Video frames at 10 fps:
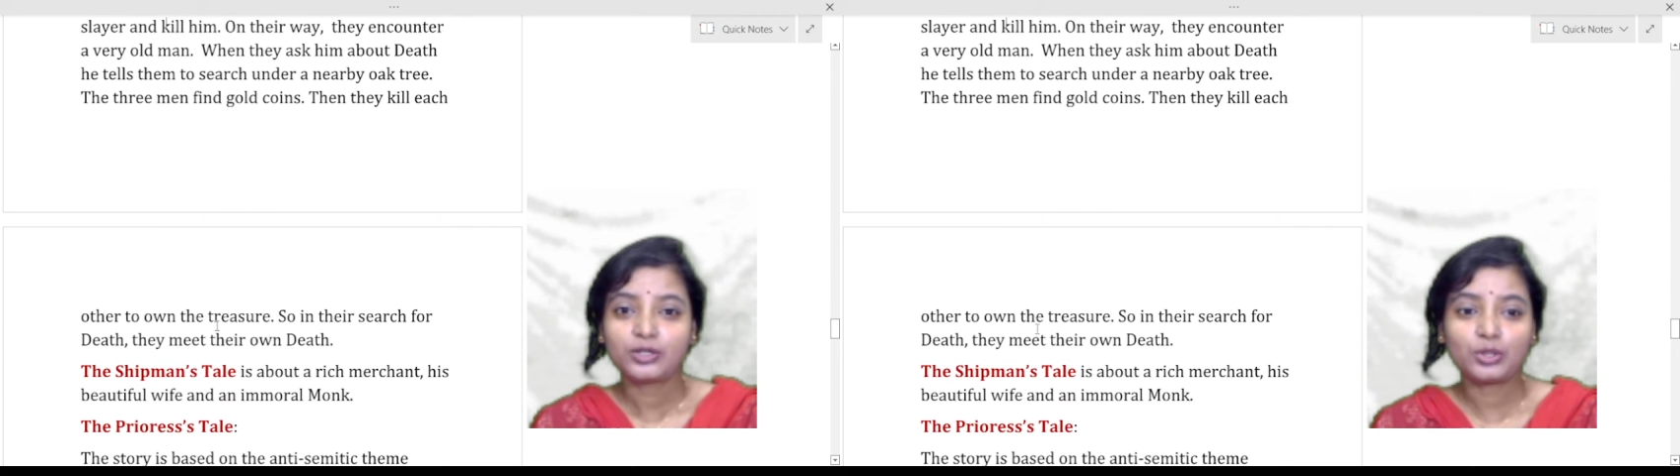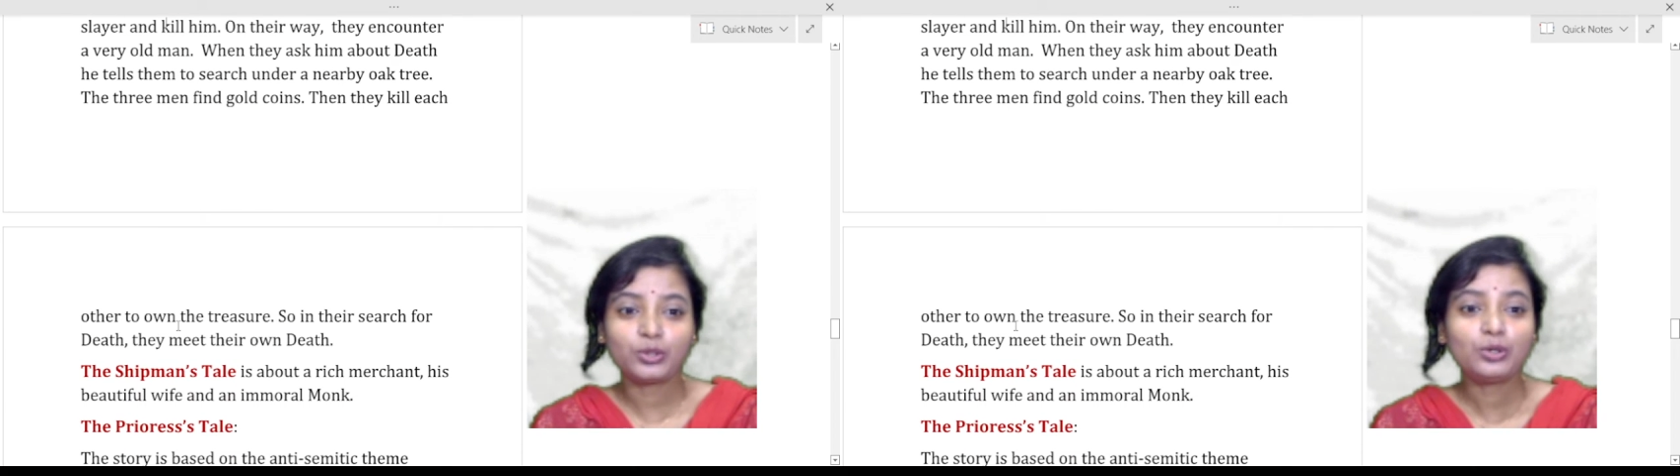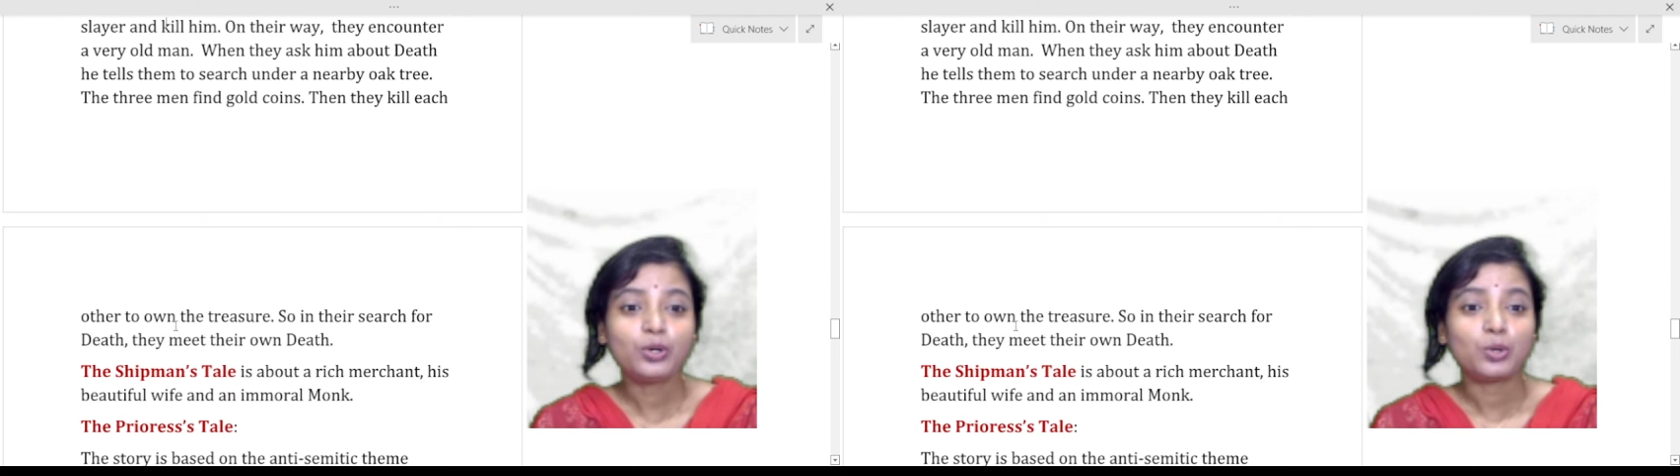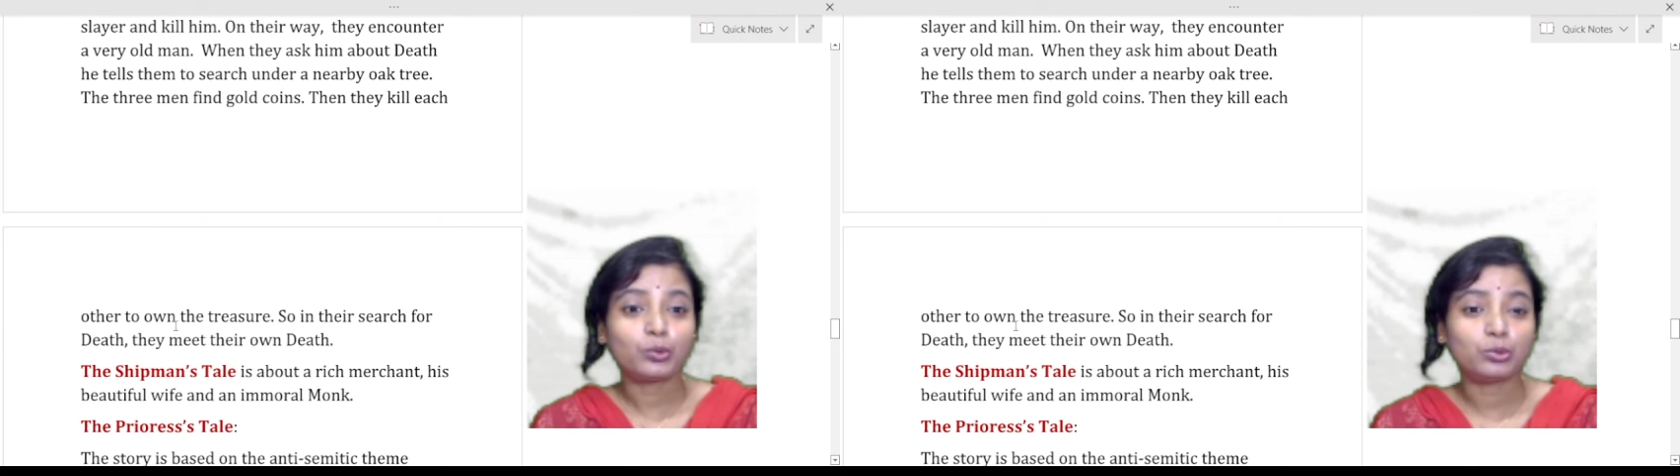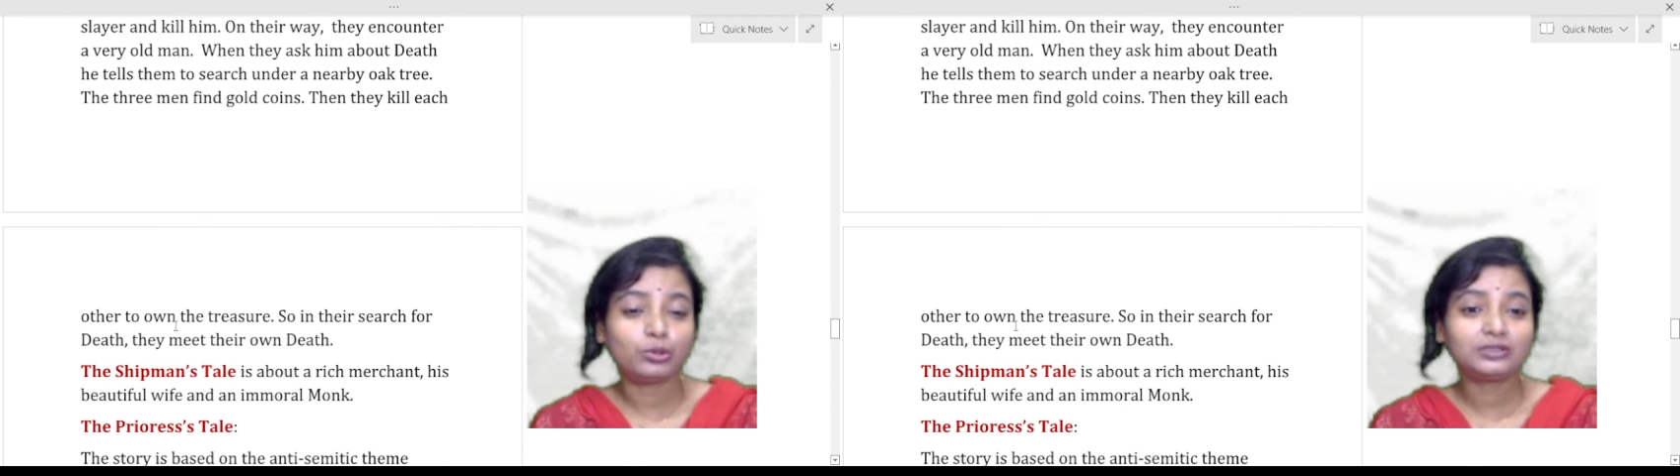to
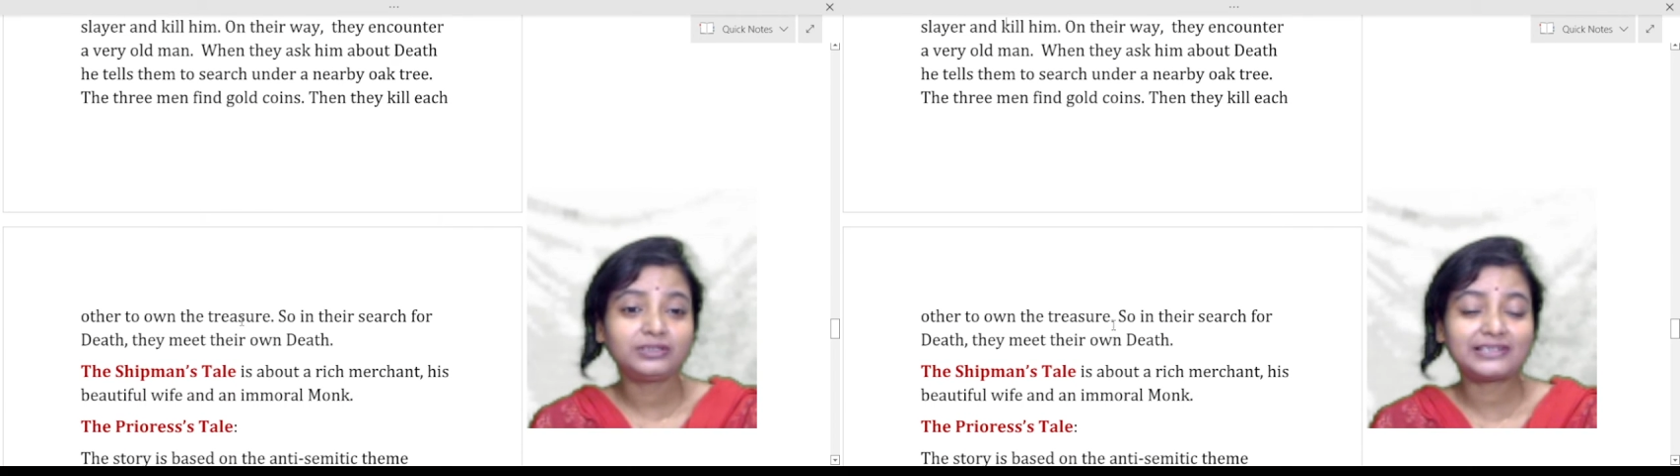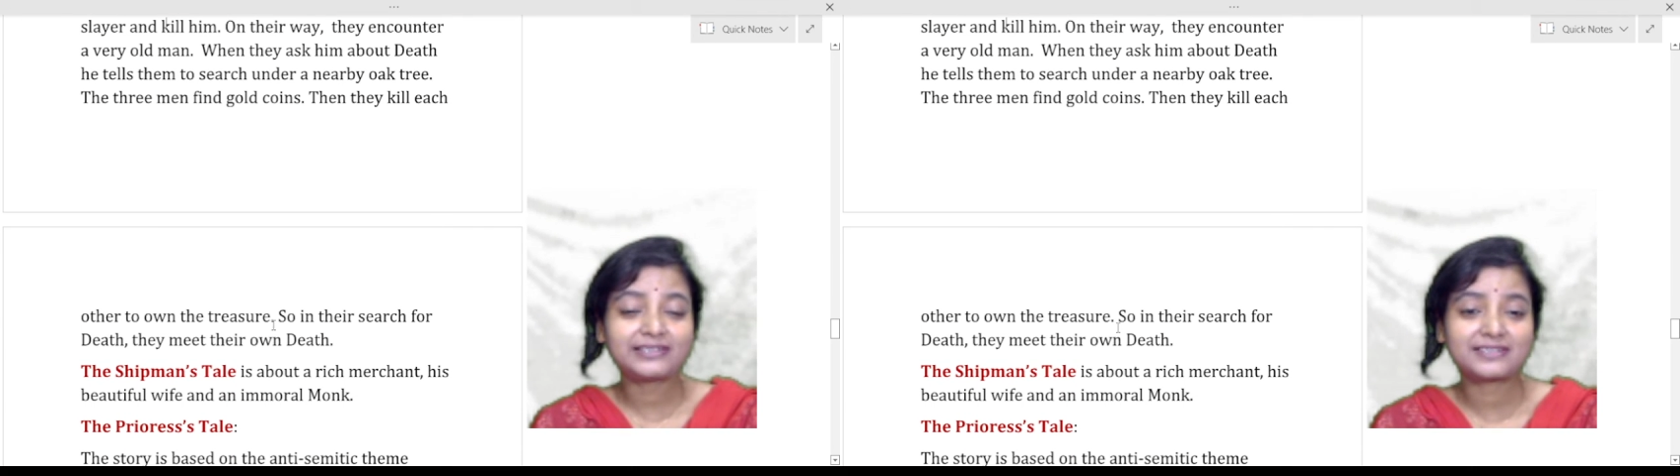own the